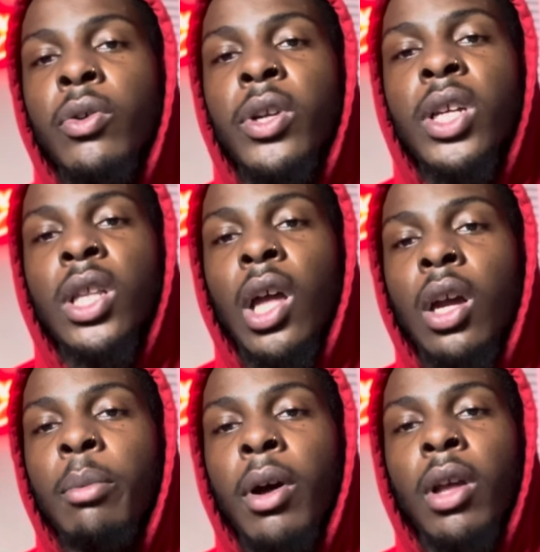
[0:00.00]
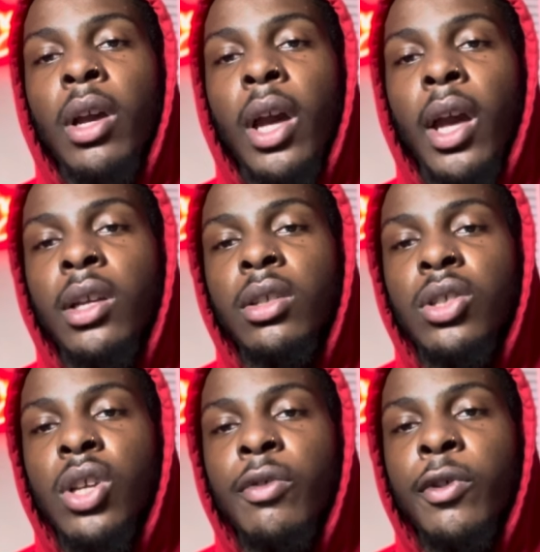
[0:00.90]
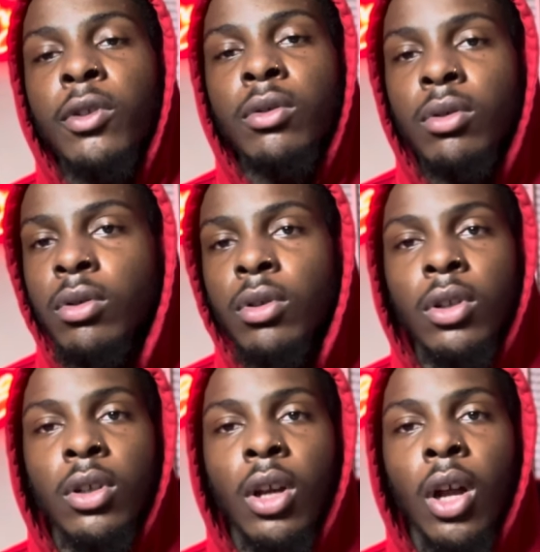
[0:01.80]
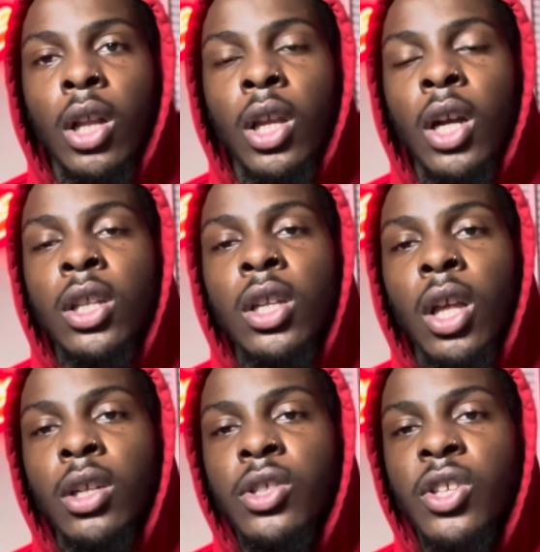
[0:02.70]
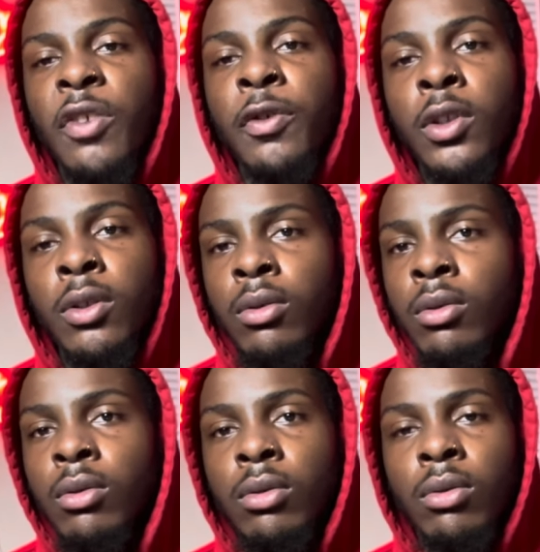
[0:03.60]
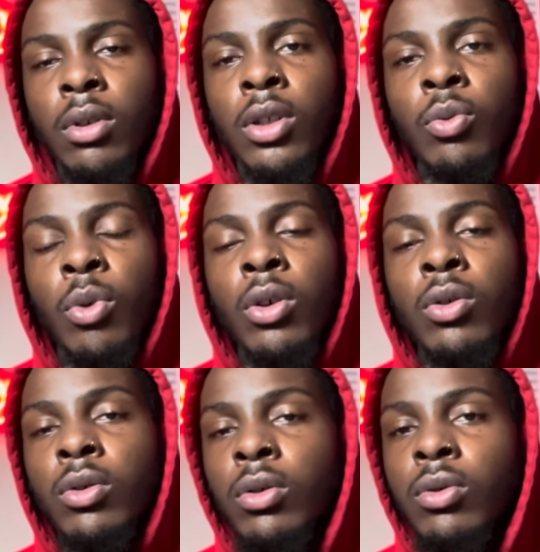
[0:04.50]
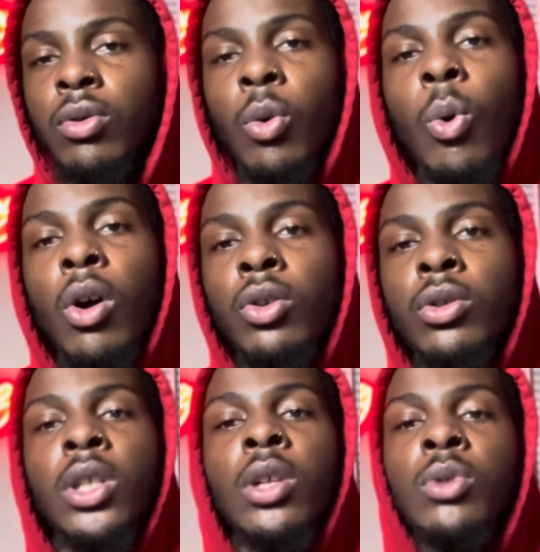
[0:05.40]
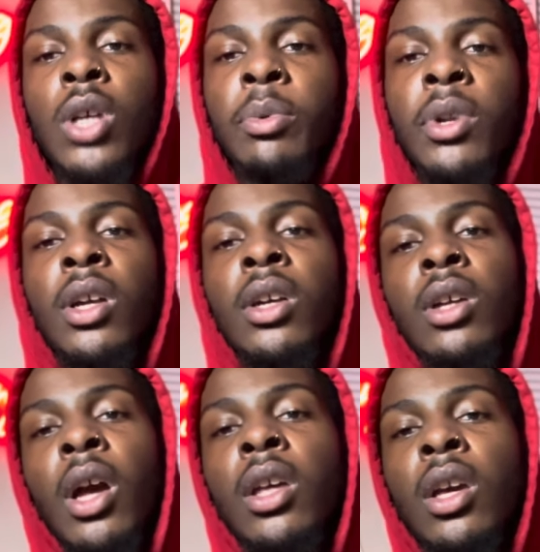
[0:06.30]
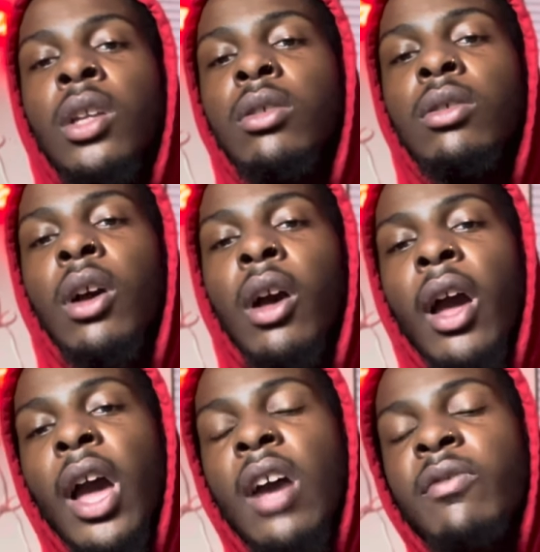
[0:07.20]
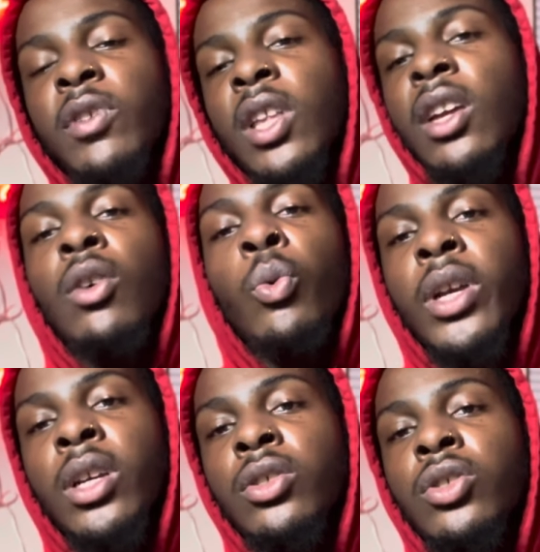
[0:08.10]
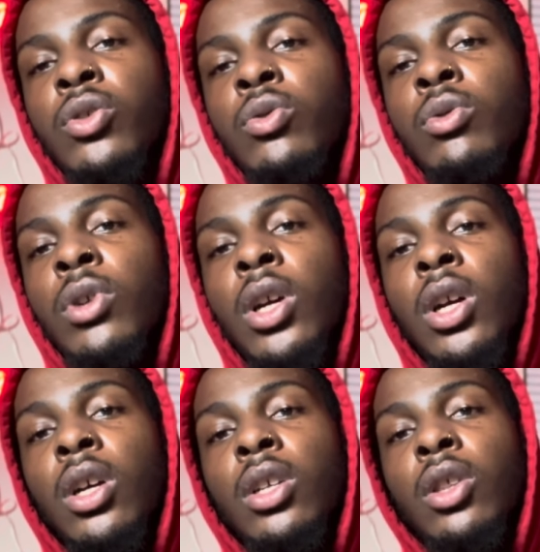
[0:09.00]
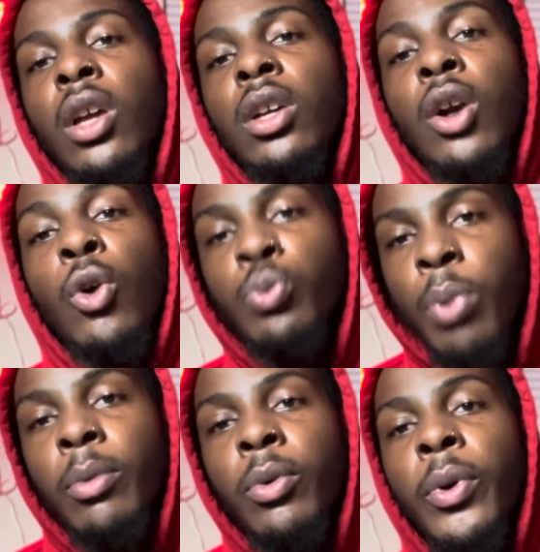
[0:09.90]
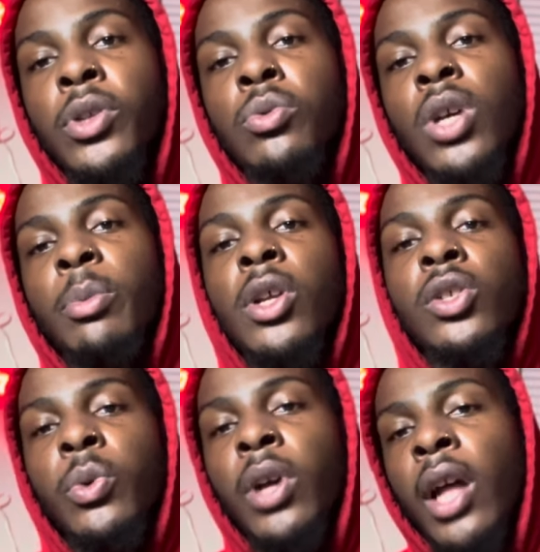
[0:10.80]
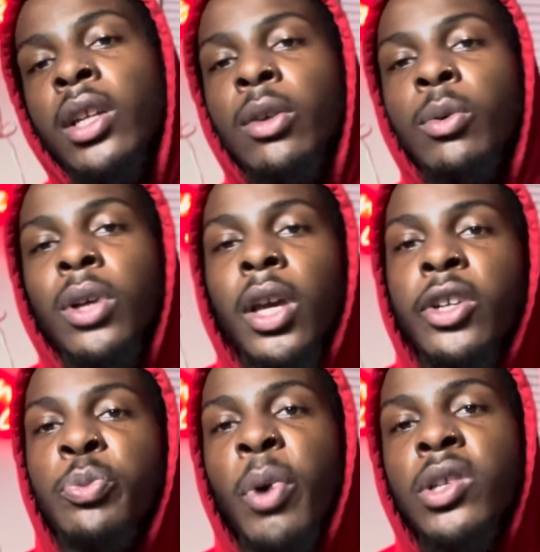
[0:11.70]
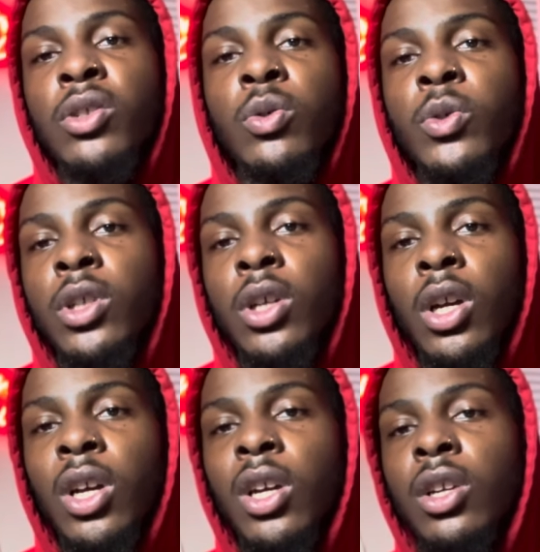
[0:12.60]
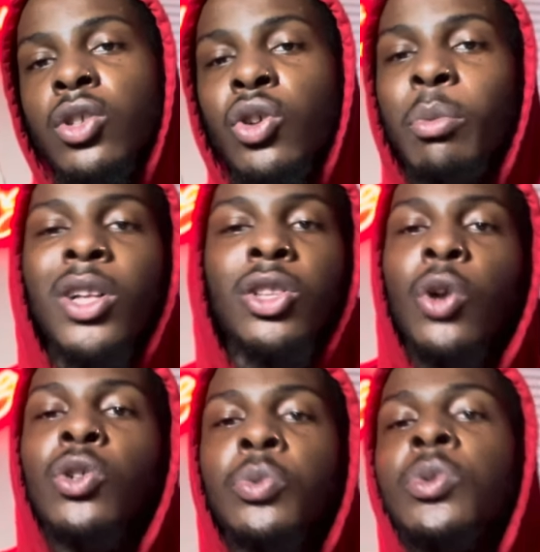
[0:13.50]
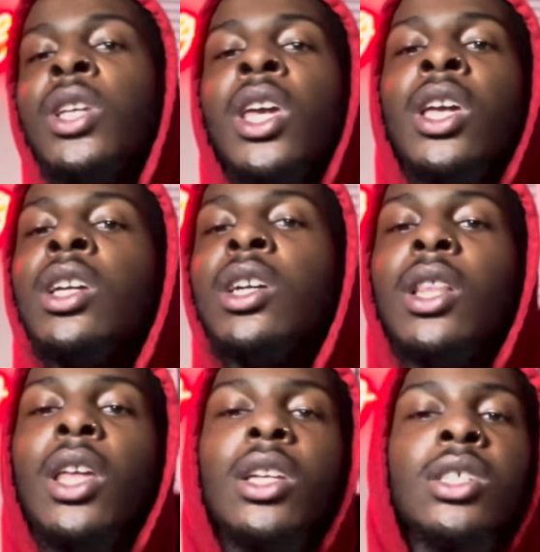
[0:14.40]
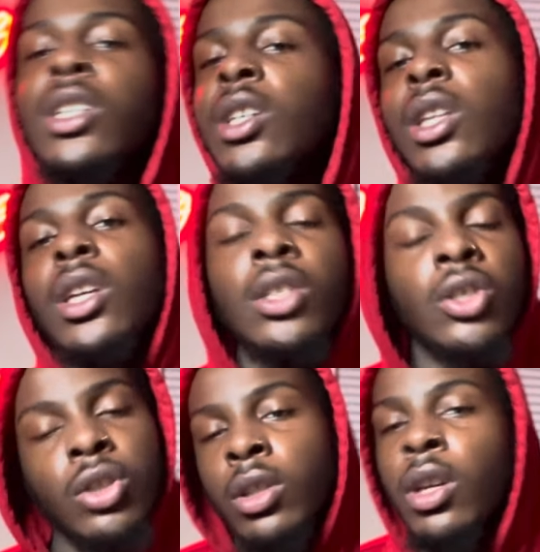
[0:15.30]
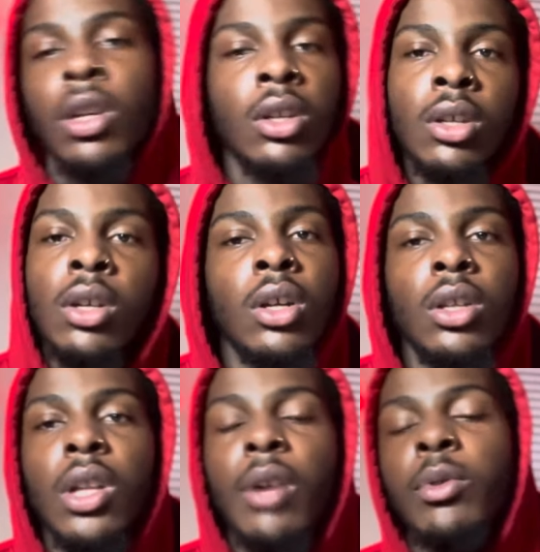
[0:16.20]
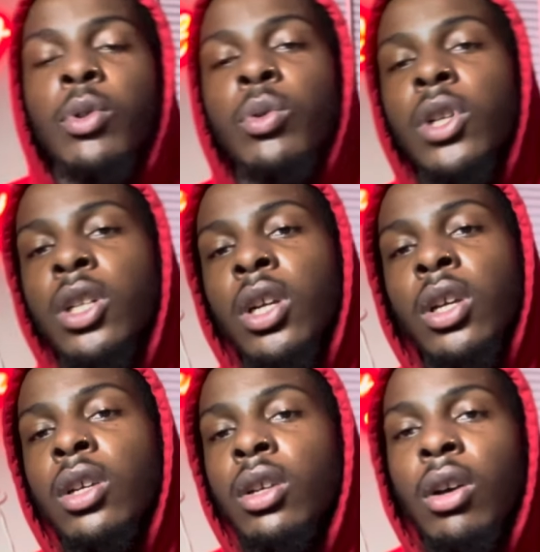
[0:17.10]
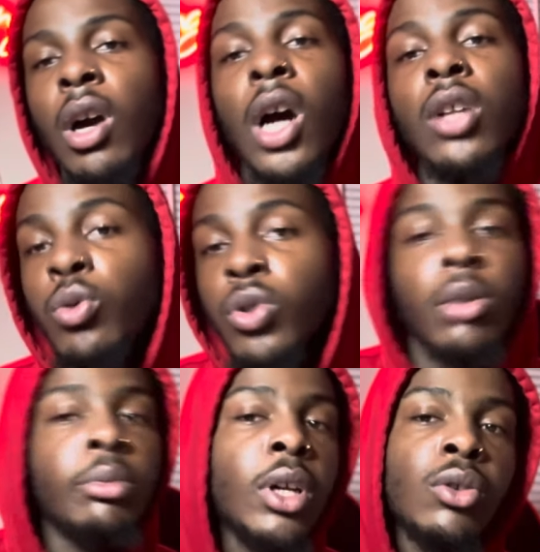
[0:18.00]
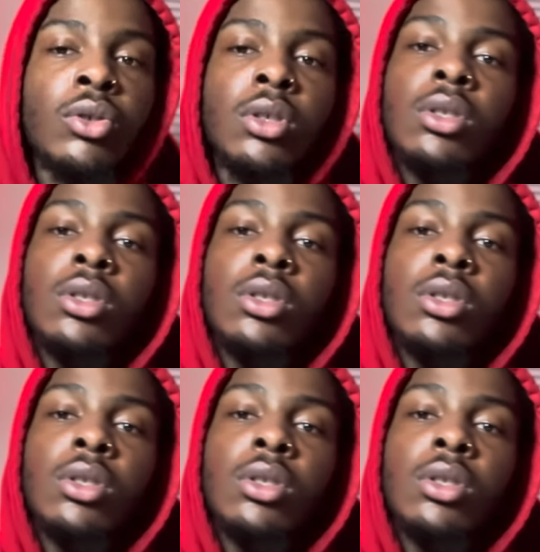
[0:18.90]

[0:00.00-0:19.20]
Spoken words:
He did like about like 8, 7. I think I did like 7 in a row. No water. Then on top of that, I ate half a thing of wings too. Like ghost pepper wings on top of that. So it added a little kick of spice to it. So my thirst was getting cleansed. Yeah. Never doing that again. I'll do something else.